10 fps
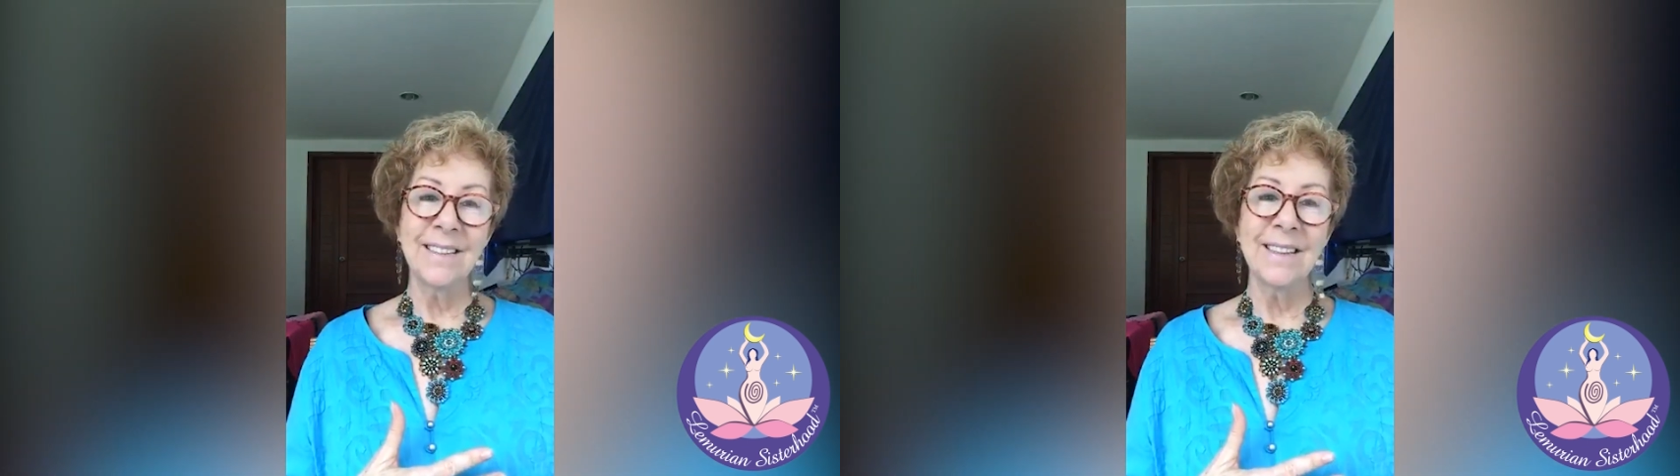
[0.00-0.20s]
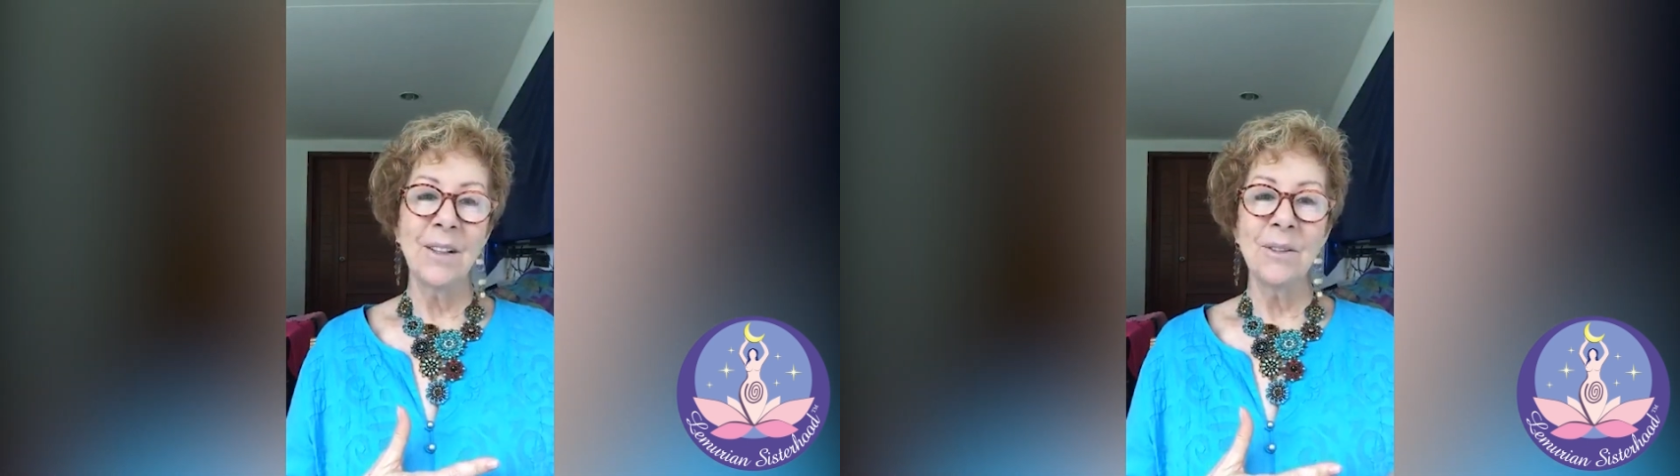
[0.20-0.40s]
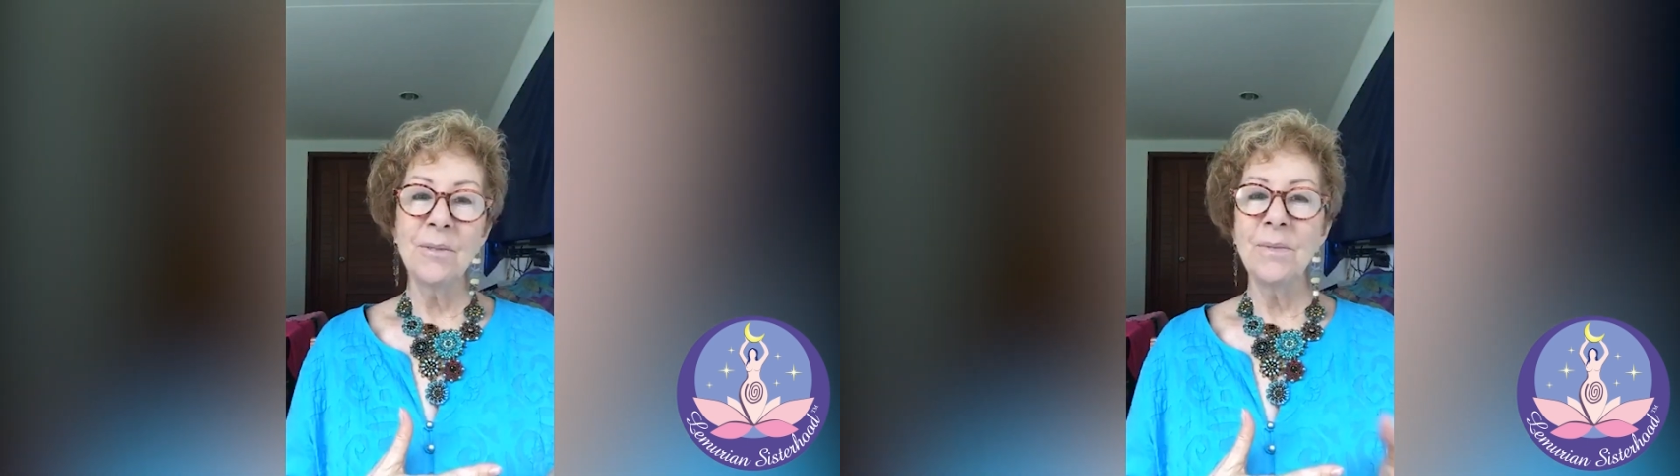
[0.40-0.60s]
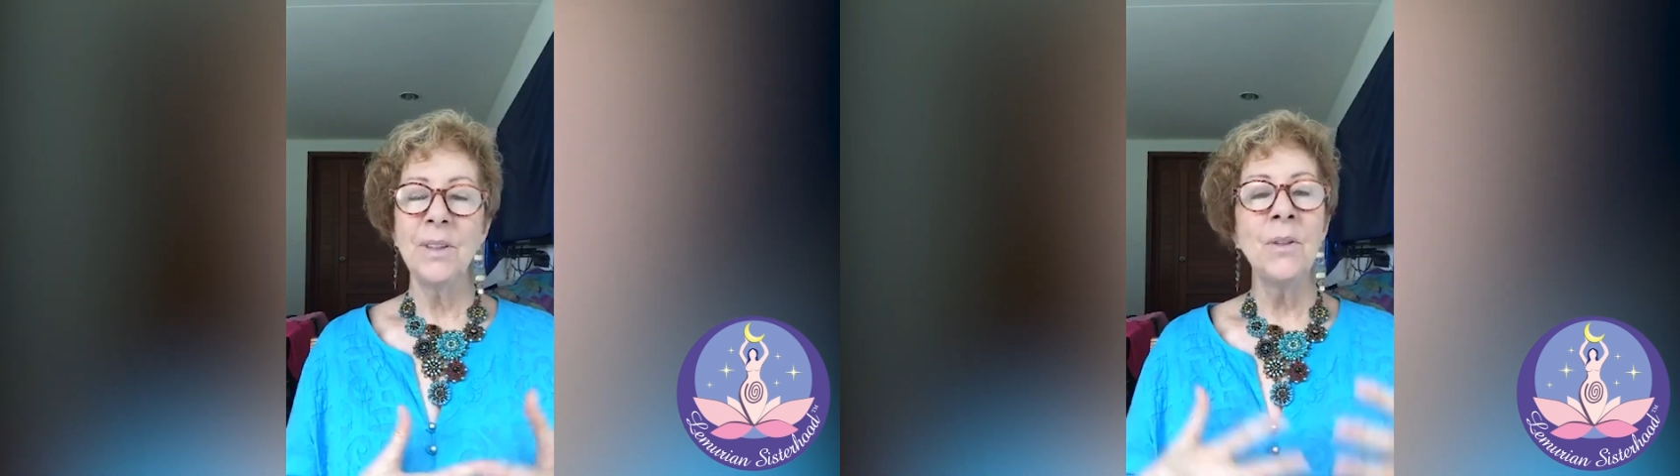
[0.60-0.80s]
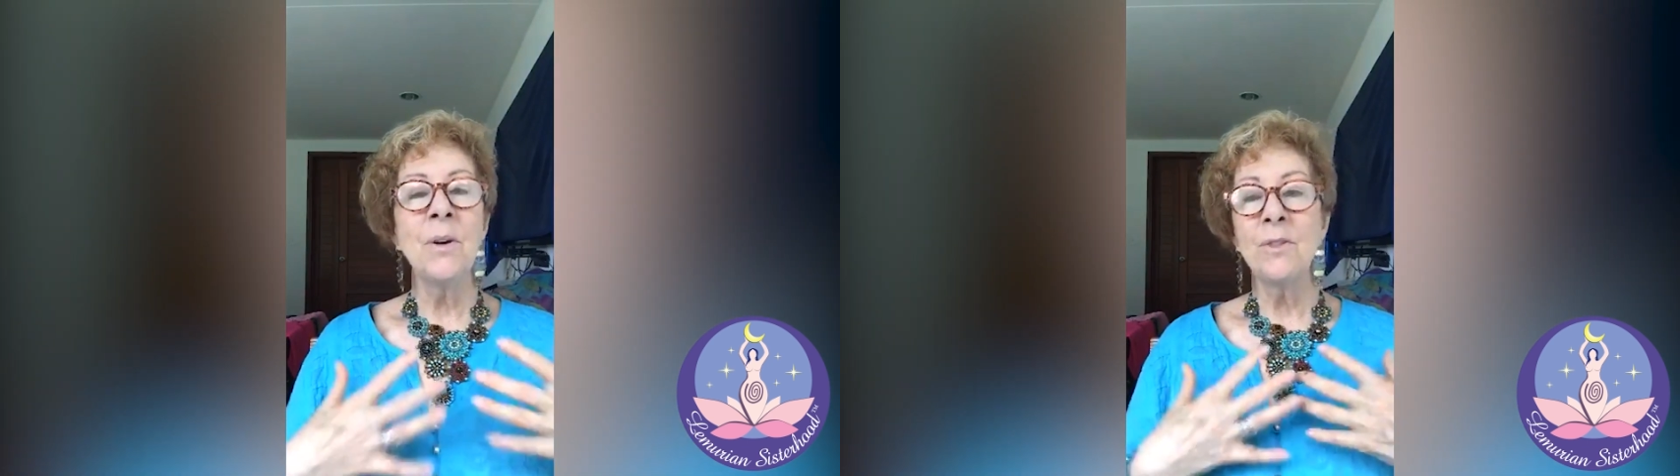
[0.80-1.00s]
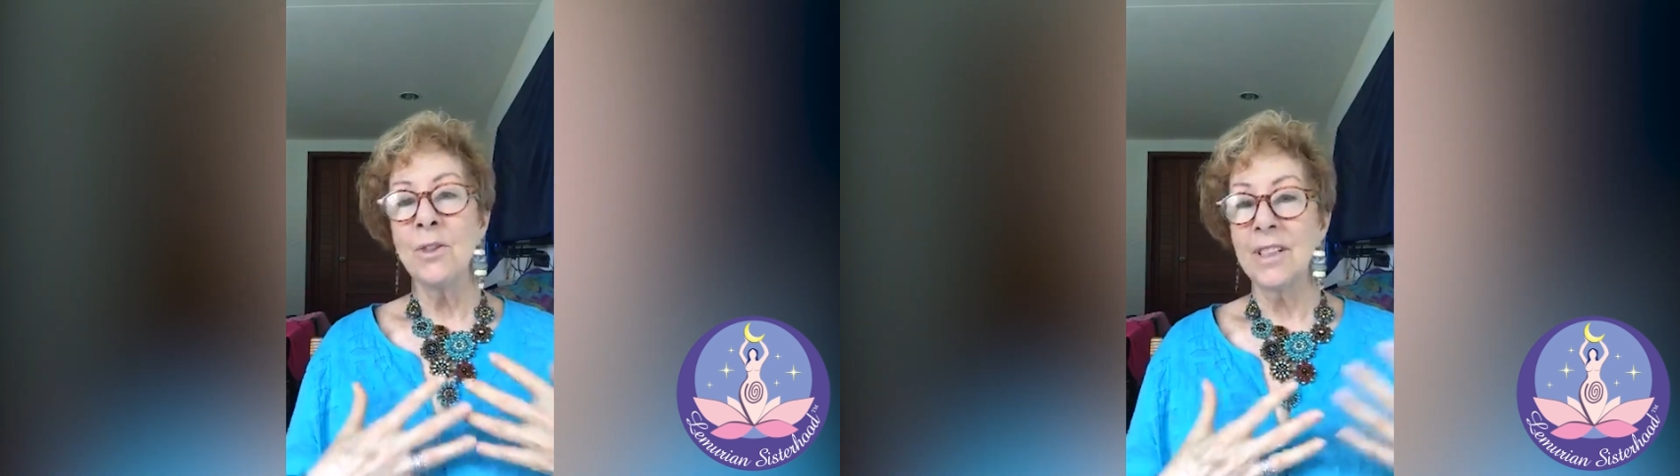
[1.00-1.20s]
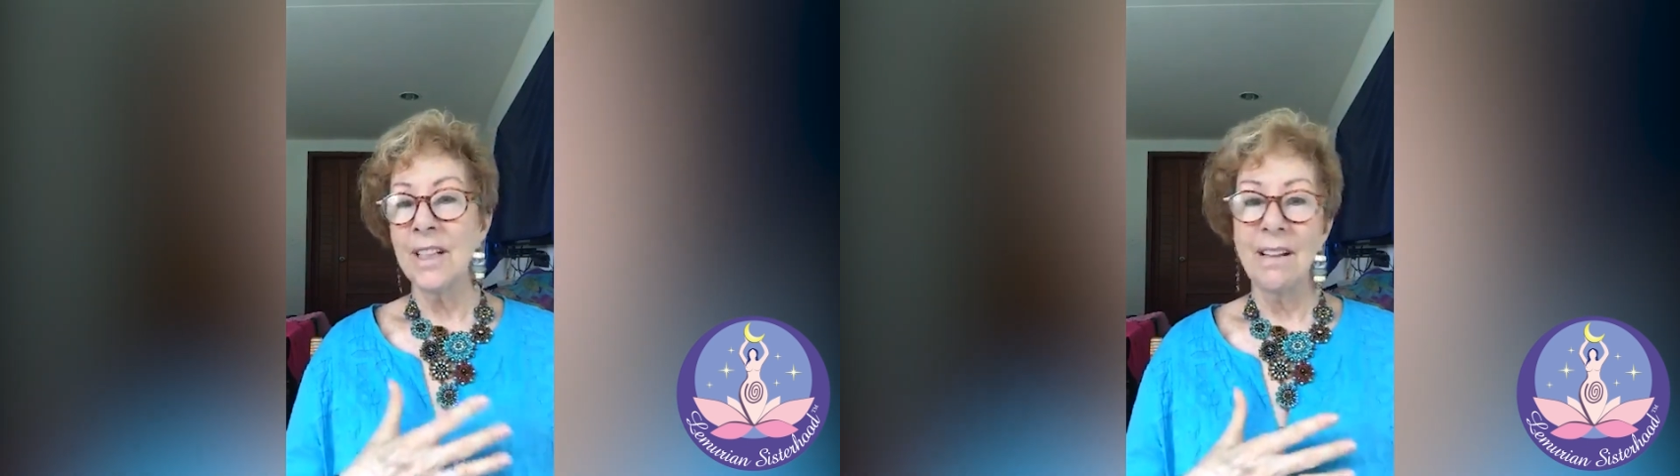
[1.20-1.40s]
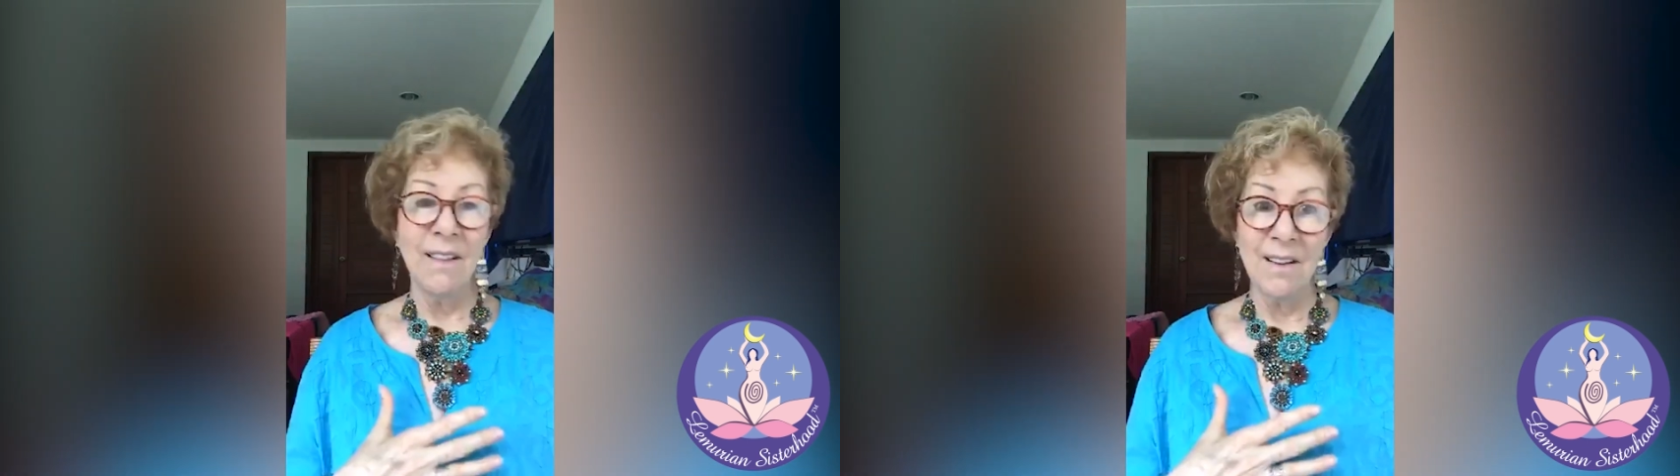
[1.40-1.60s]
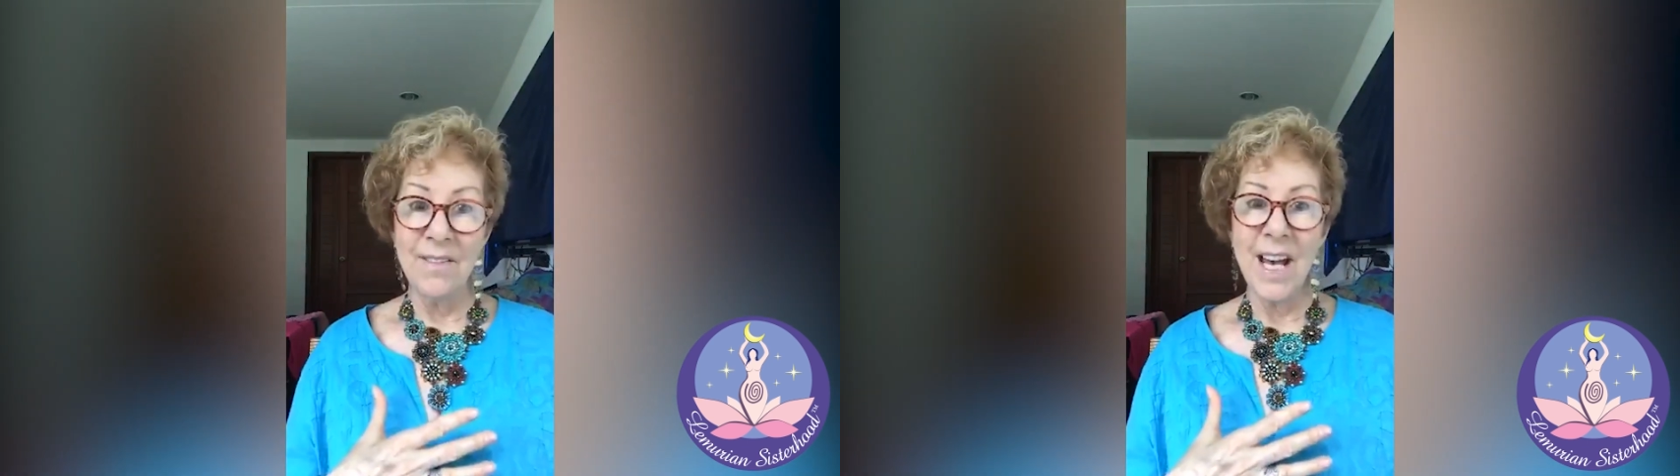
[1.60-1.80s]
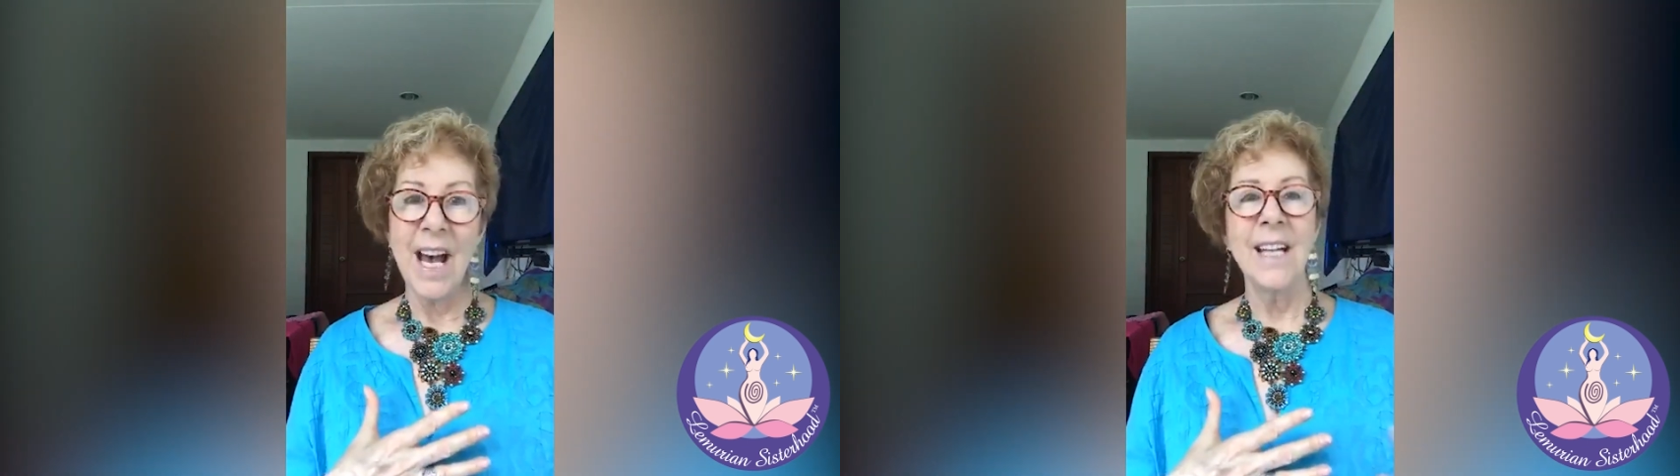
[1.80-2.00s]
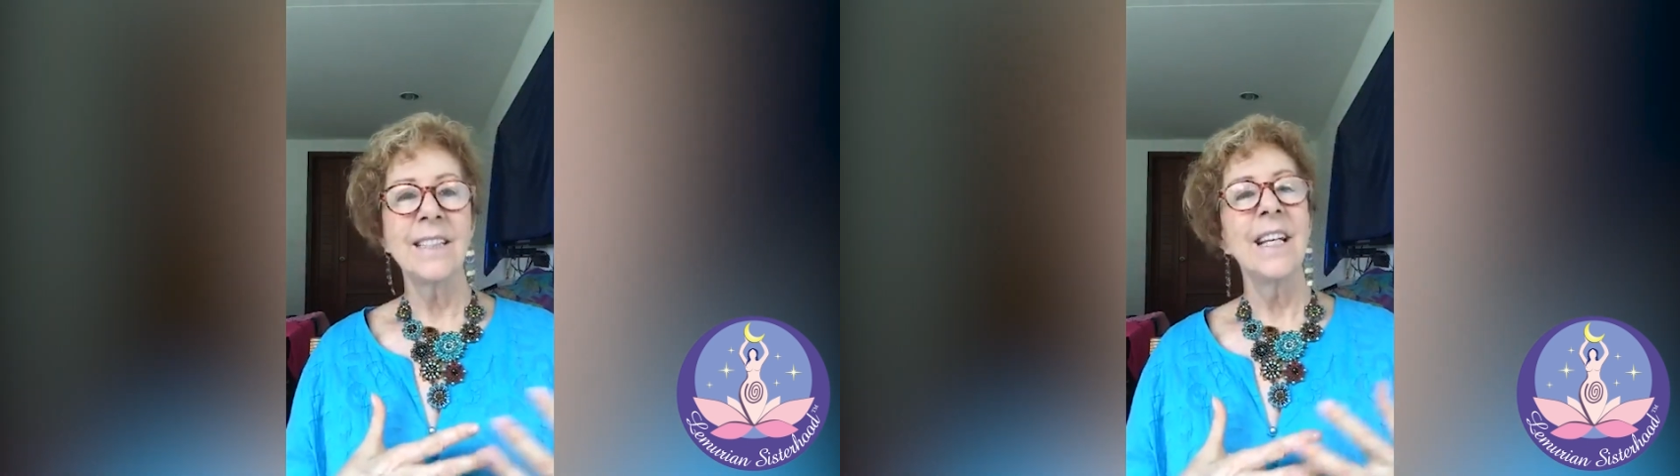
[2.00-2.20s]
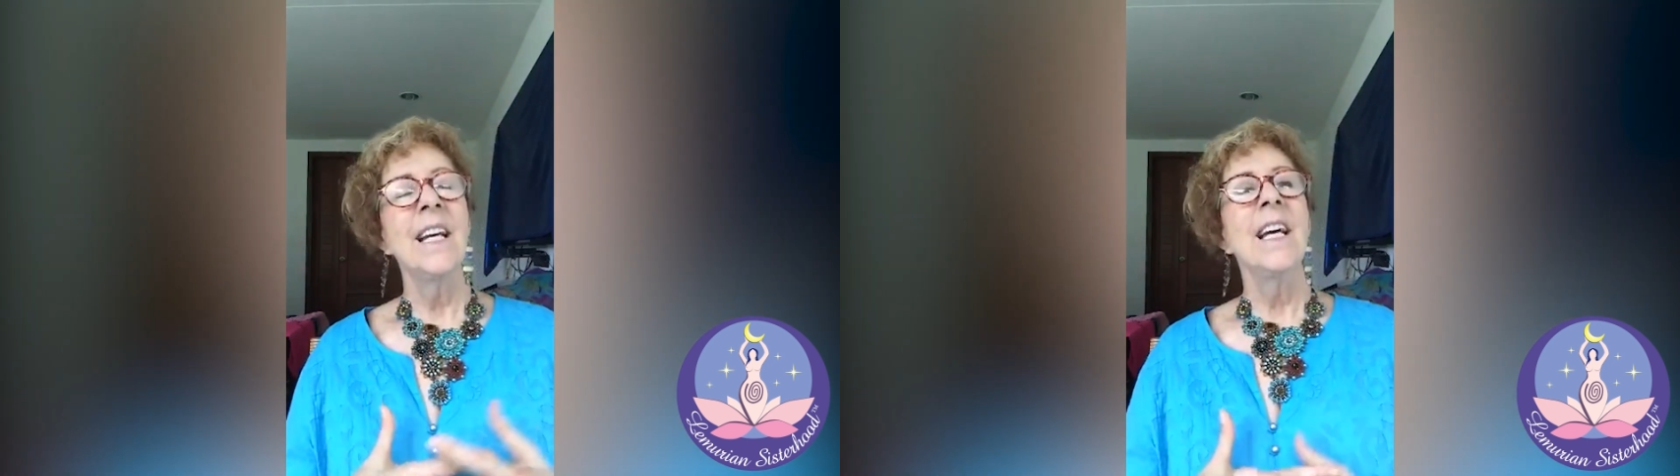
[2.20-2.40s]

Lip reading: So, of course, I love that.